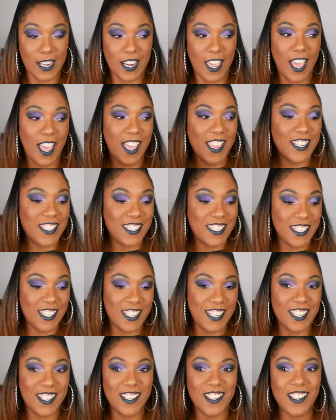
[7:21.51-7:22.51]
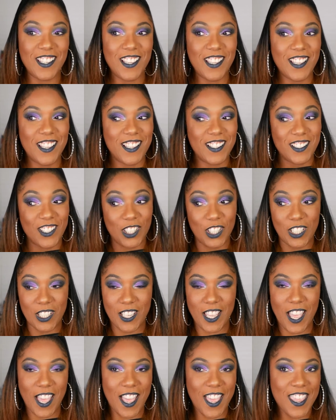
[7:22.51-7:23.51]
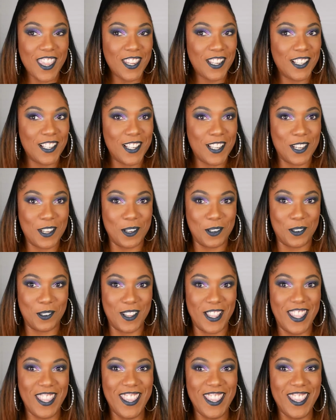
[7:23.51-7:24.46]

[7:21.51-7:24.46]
And I did look high and low